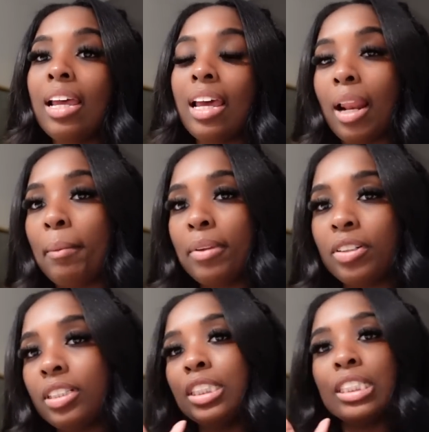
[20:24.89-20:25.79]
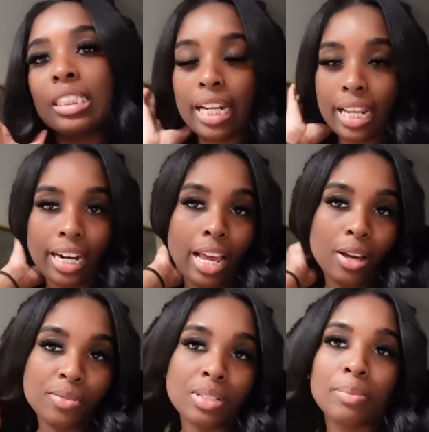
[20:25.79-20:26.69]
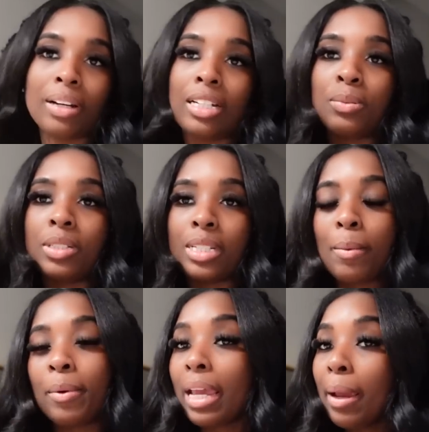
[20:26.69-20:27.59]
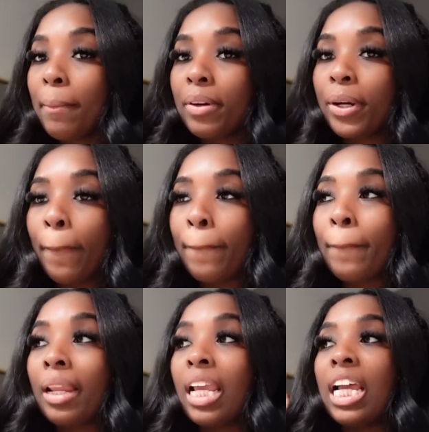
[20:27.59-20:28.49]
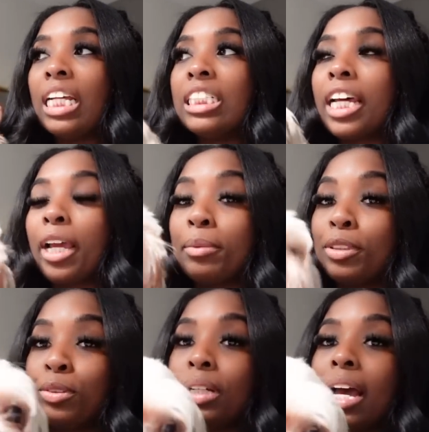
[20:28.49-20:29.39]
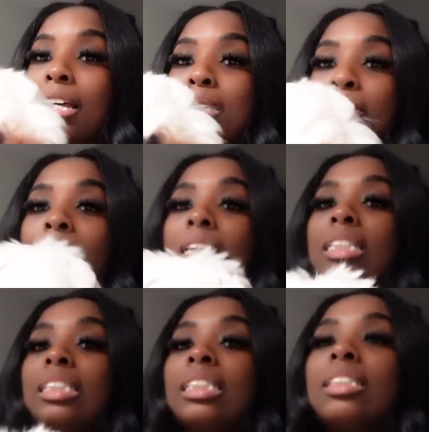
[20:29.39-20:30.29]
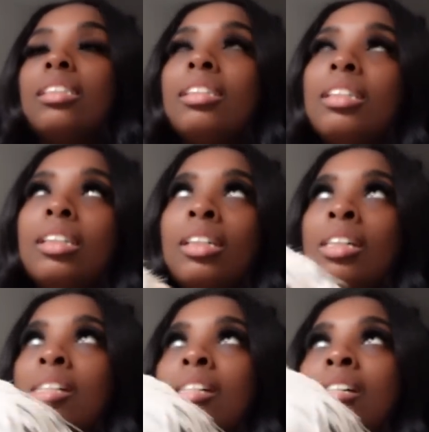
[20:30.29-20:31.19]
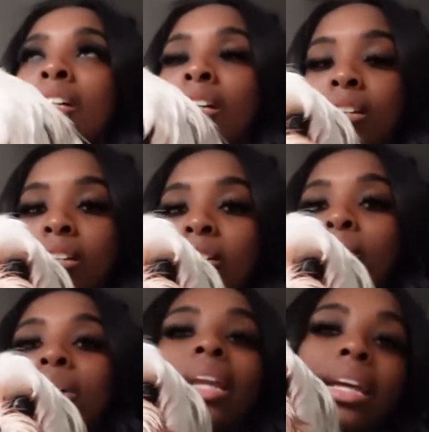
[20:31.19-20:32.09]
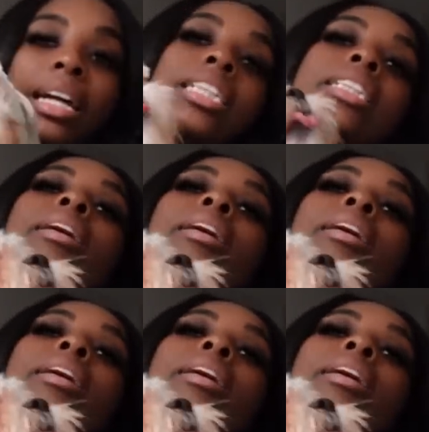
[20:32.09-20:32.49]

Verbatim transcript: and I'm literally just getting in the house but I just wanted to come on camera and check in with you guys because we gotta catch